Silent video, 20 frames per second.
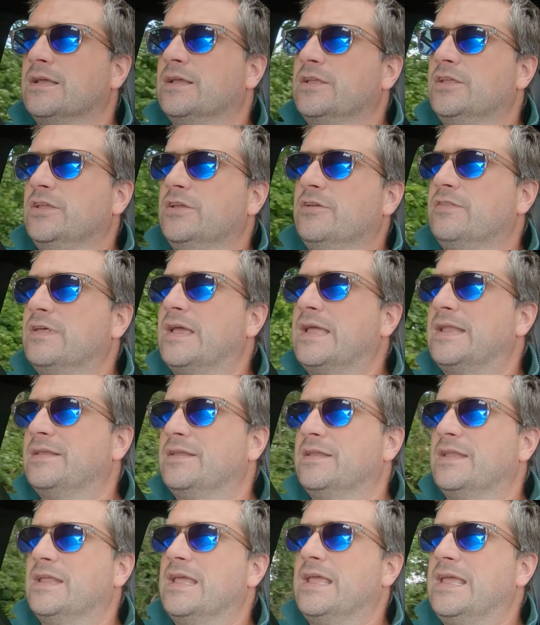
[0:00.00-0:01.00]
you then
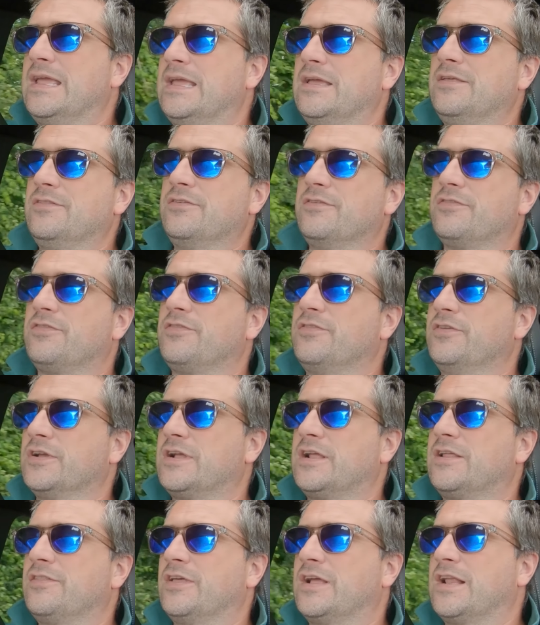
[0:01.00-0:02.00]
hear the, the,
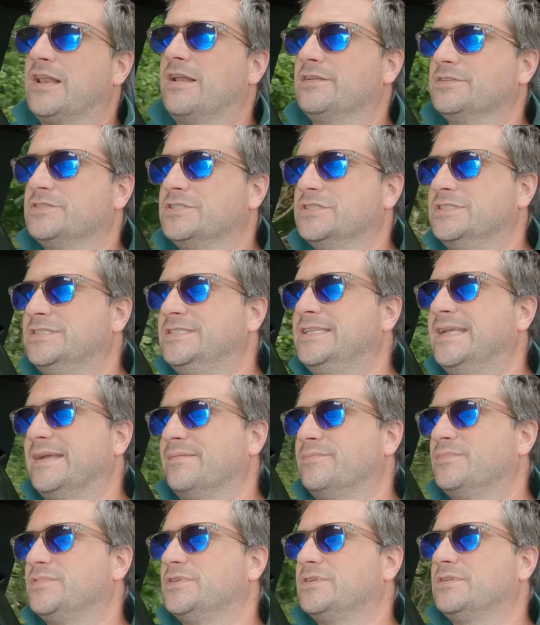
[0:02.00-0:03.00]
the clutch is
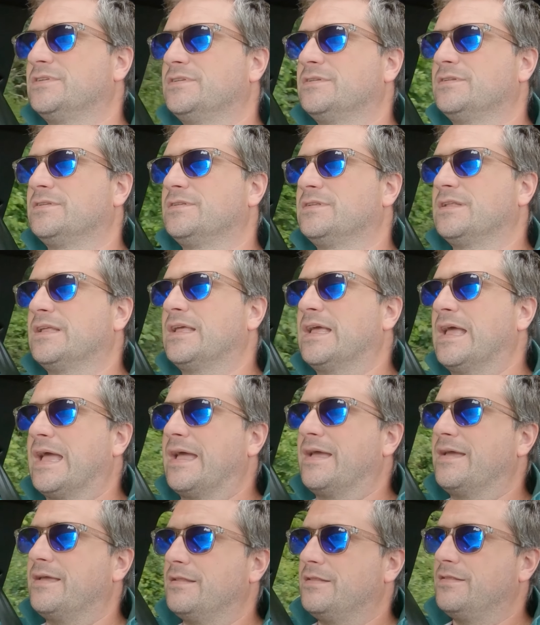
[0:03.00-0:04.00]
dipped
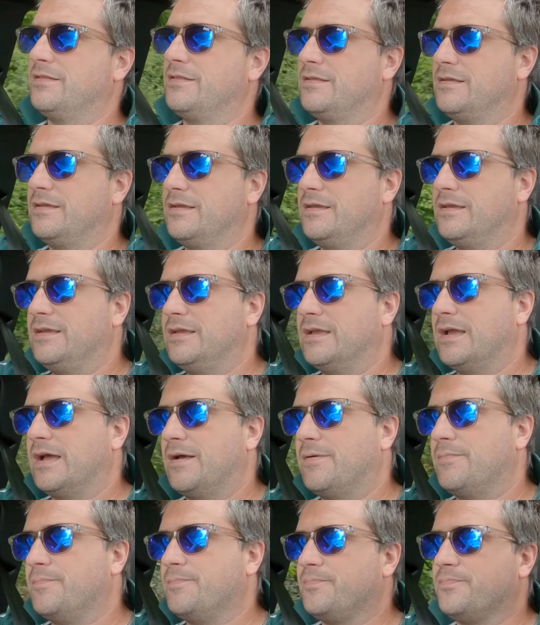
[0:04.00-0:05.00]
and the
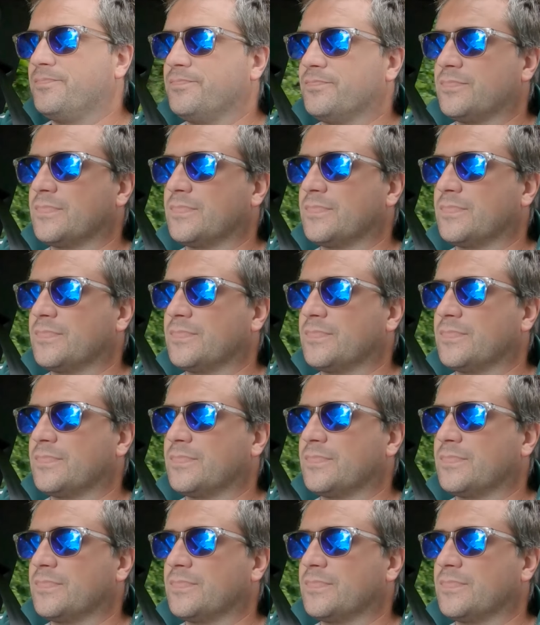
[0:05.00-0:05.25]
um,